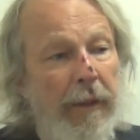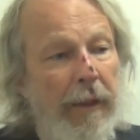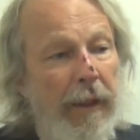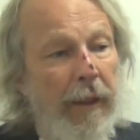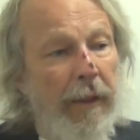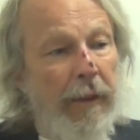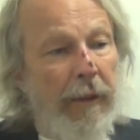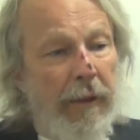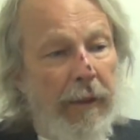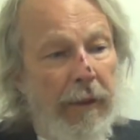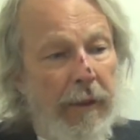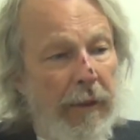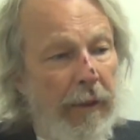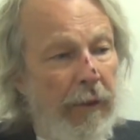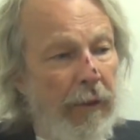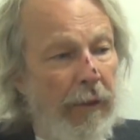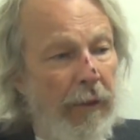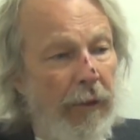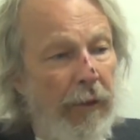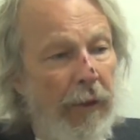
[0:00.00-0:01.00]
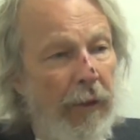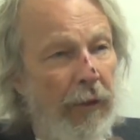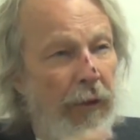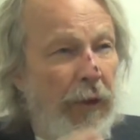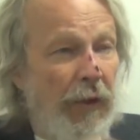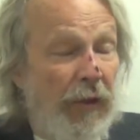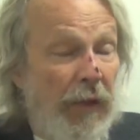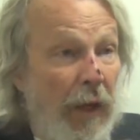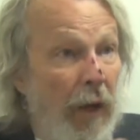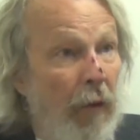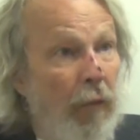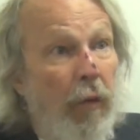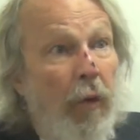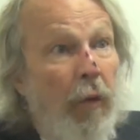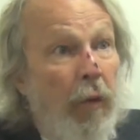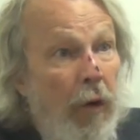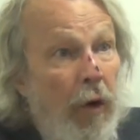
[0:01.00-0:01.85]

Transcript: then, you, you know, you can say, well,